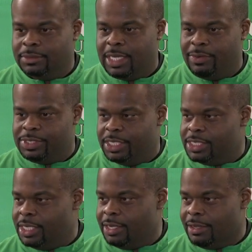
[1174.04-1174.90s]
That was
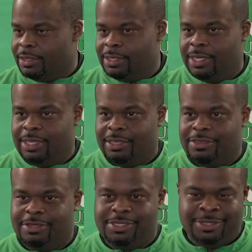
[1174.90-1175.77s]

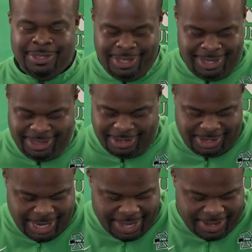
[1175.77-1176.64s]
easy. Thought
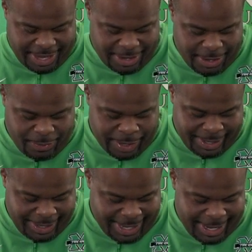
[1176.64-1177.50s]
you guys had a good one.
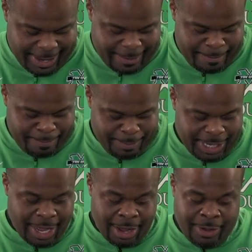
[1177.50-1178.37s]

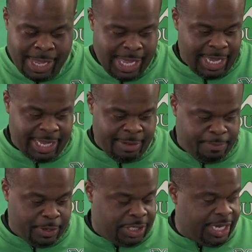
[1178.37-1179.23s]
But no, again,
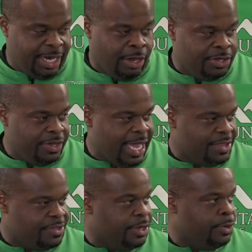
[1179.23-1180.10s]
appreciate all you
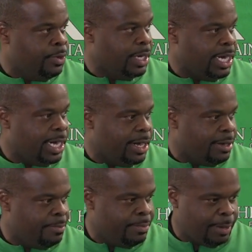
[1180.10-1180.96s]
guys do.
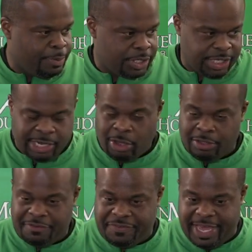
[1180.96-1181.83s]
I appreciate all
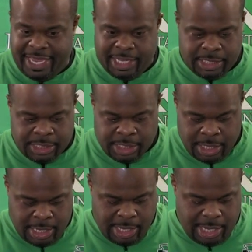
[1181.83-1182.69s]
the fans.
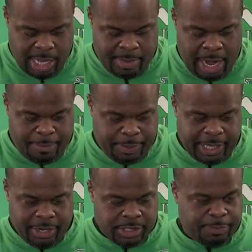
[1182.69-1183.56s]
Our
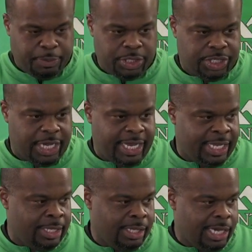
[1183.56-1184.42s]
players appreciate
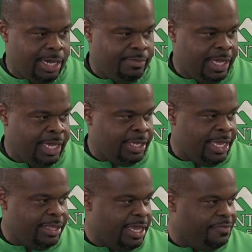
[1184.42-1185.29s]
it.
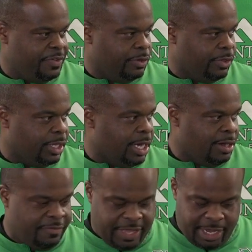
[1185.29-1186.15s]
They feel the
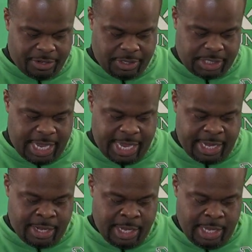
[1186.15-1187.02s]
love. They understand.